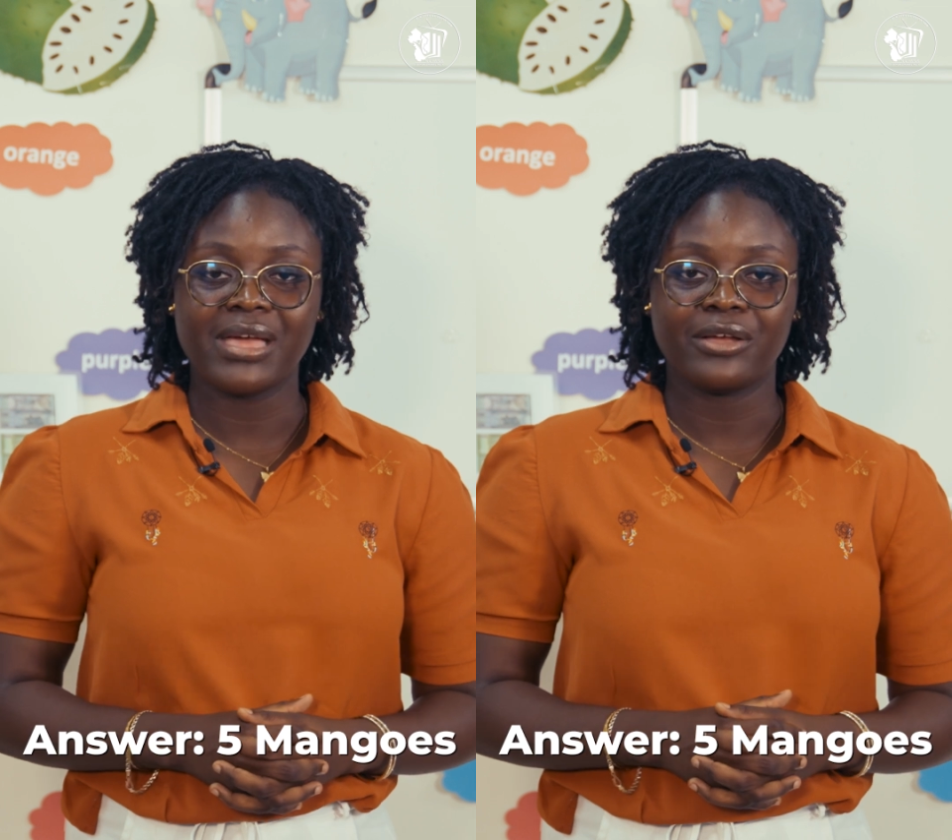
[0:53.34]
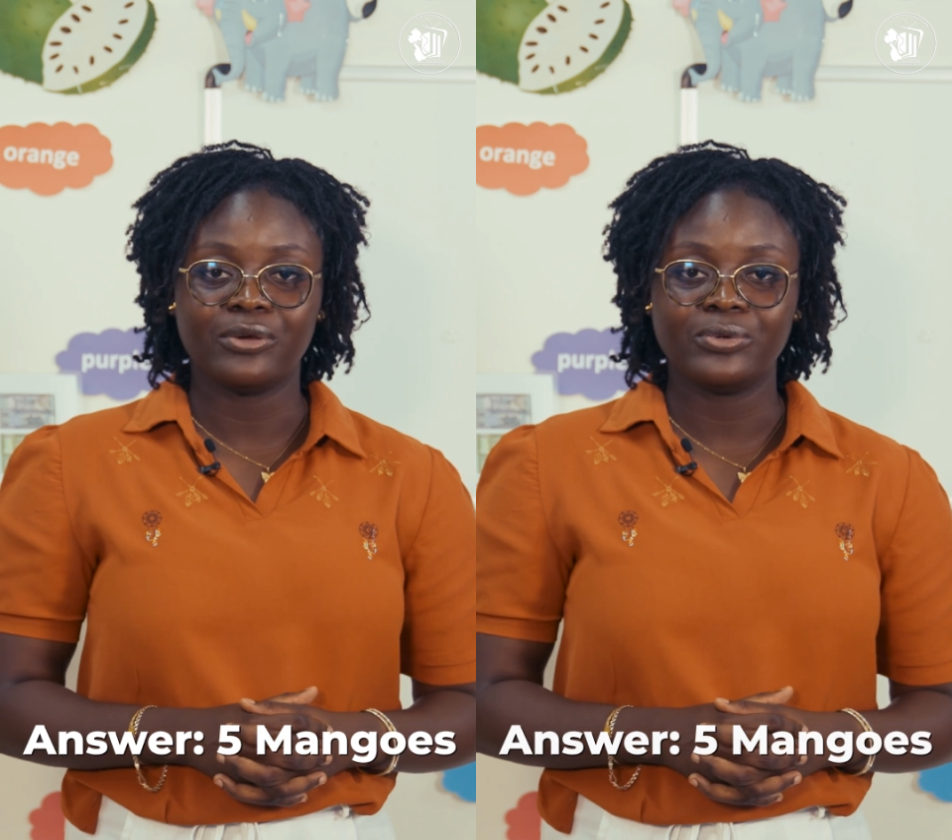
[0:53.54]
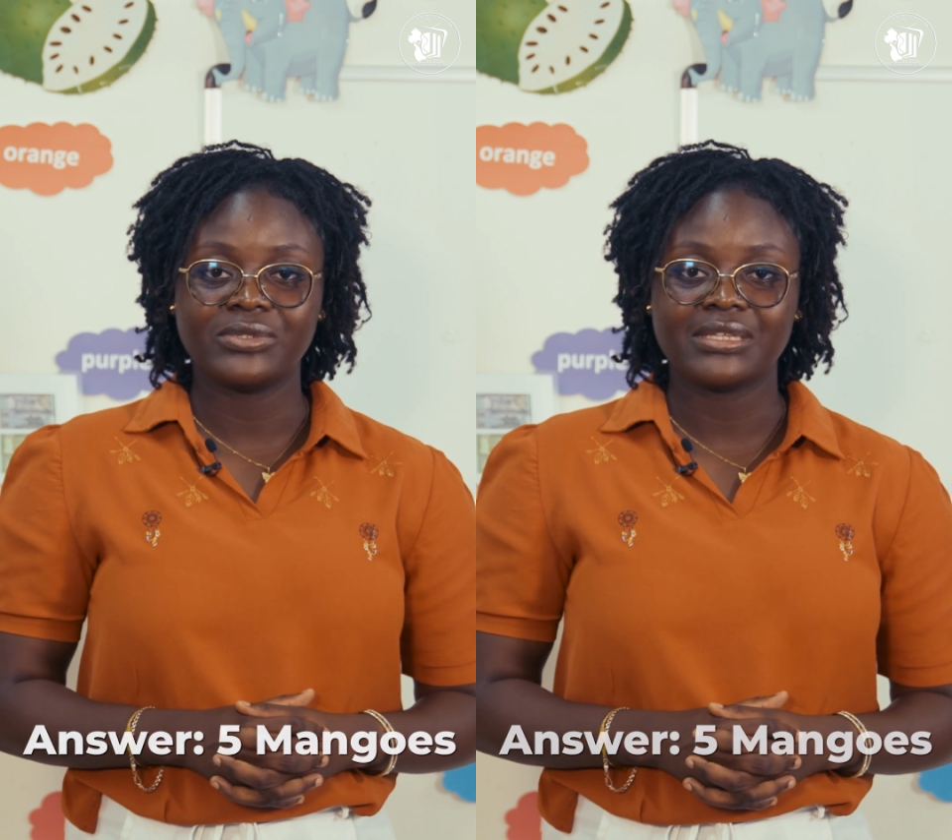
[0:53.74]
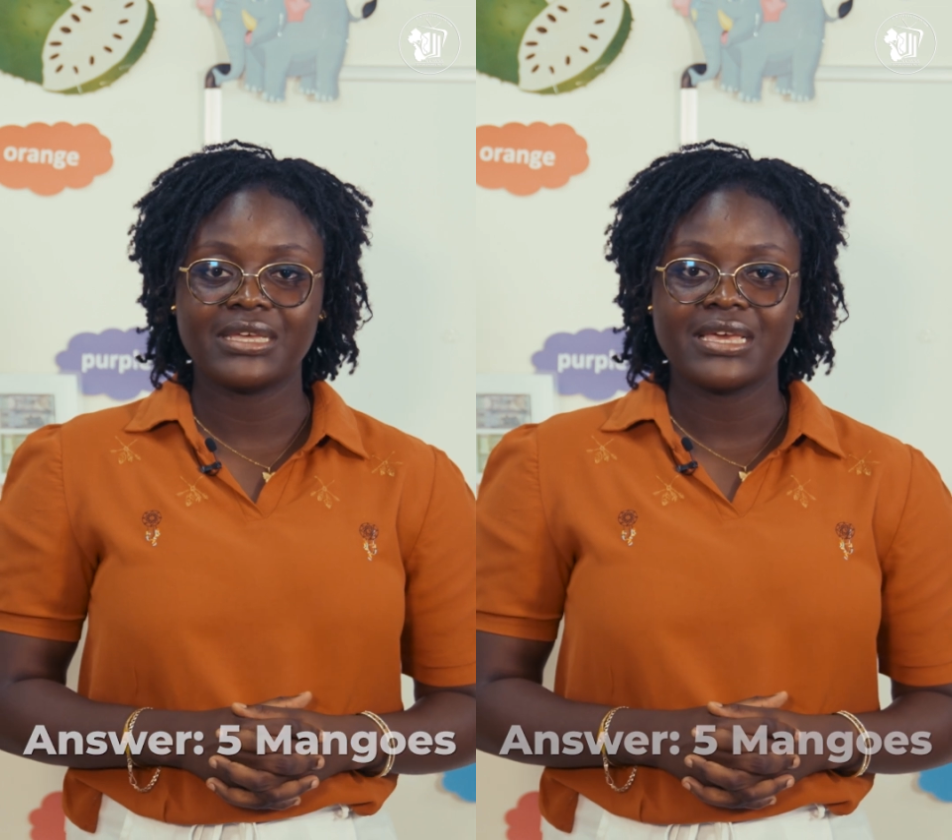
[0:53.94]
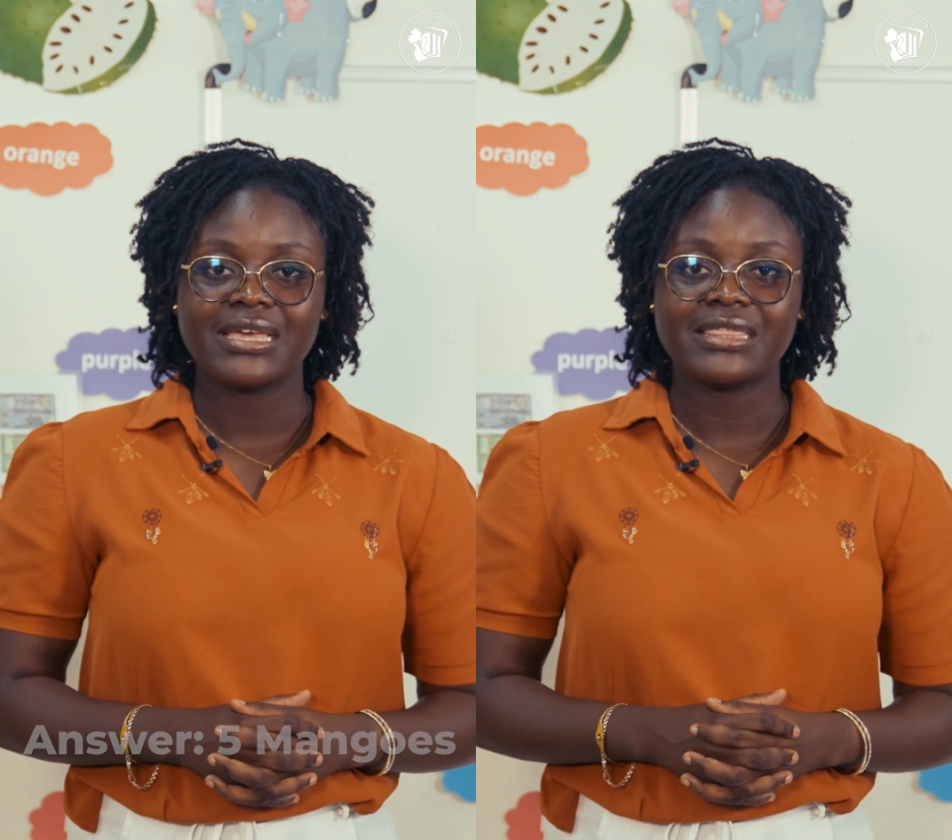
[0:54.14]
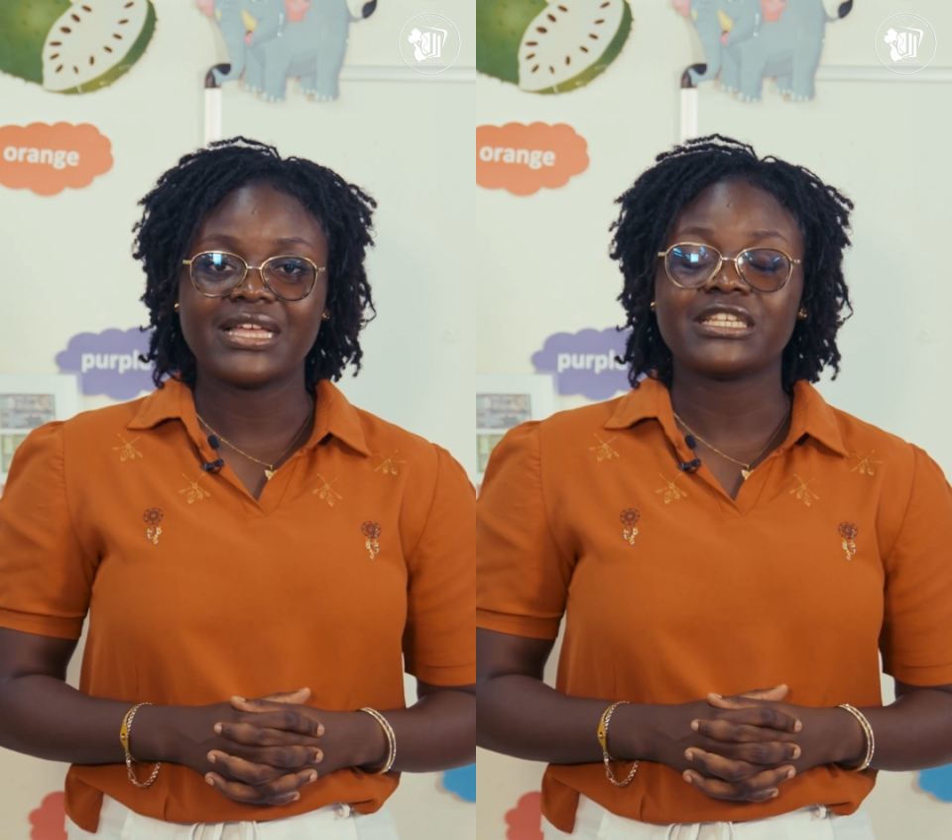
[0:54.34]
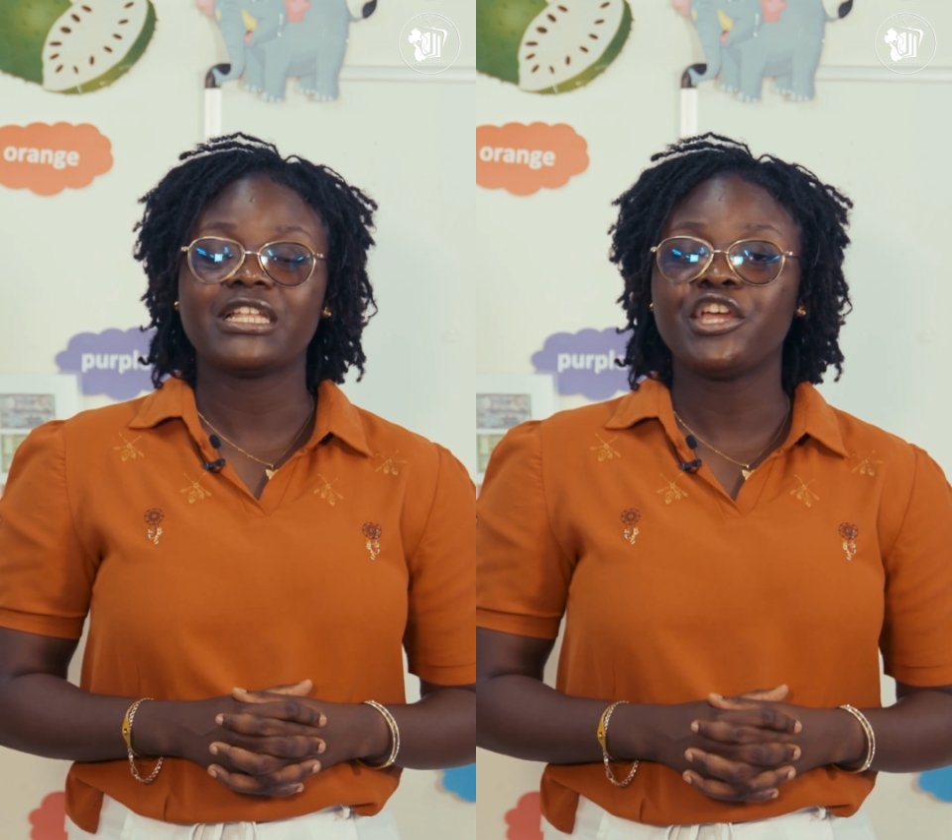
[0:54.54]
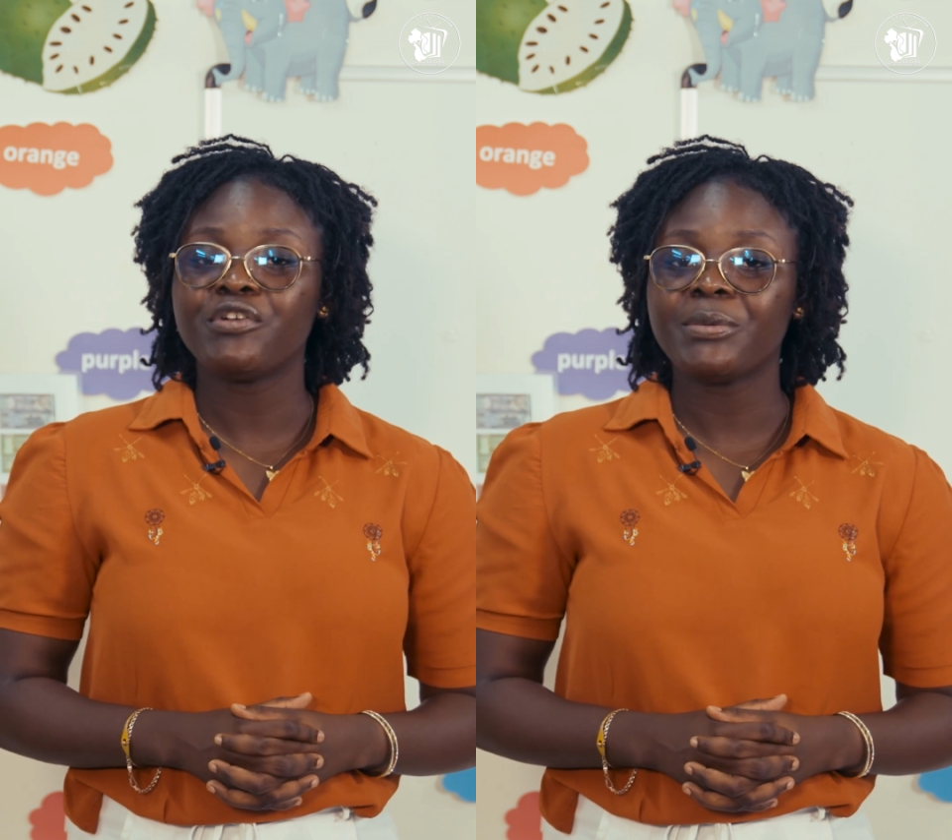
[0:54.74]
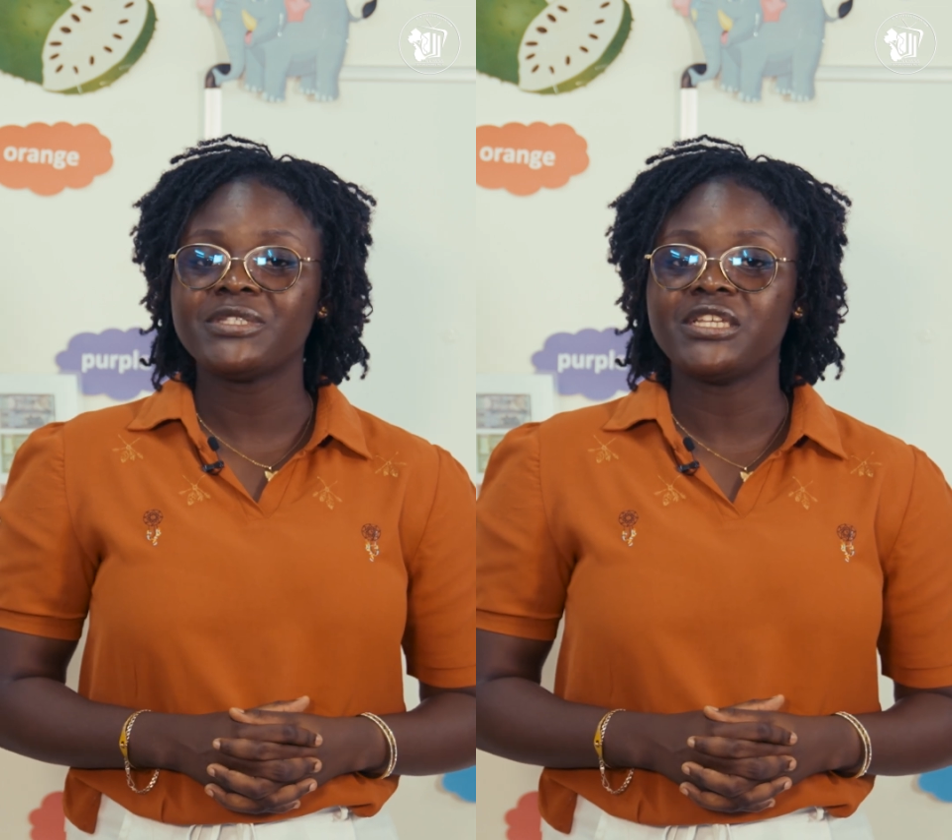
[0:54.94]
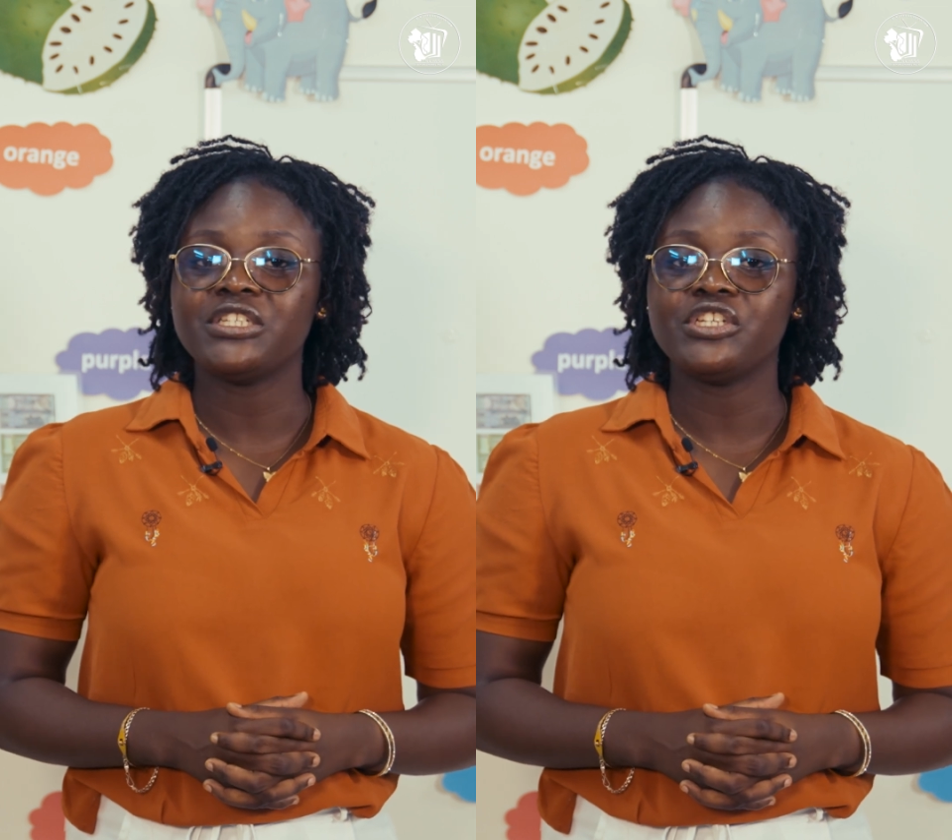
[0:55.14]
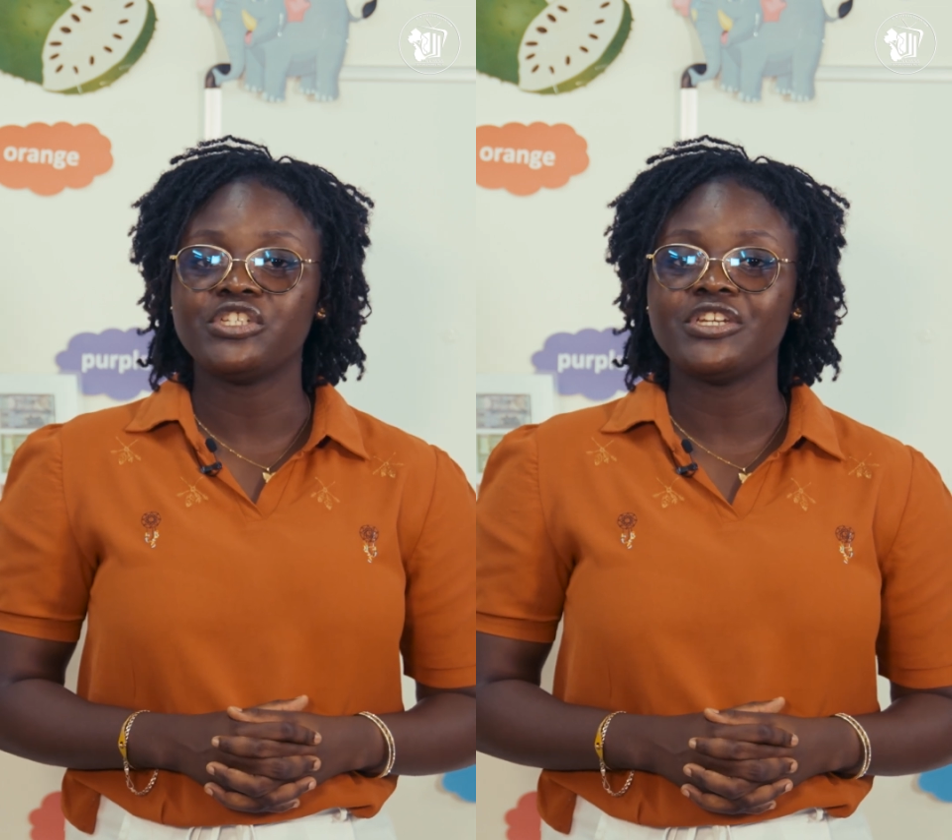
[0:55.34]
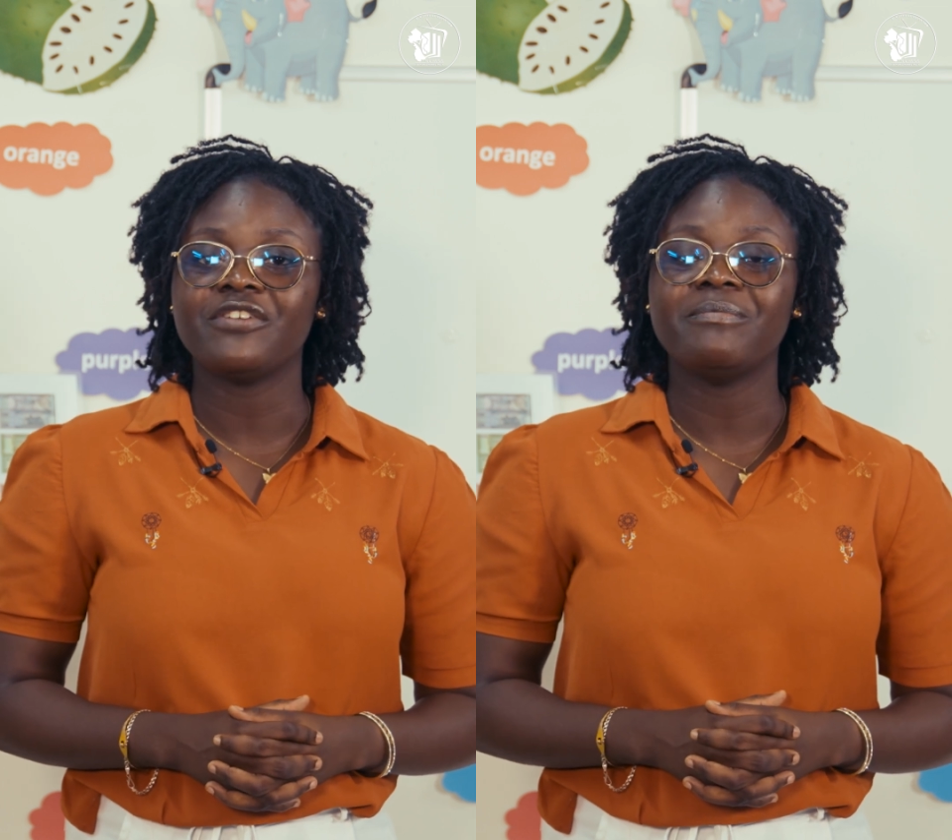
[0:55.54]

mangoes. That's a clear representation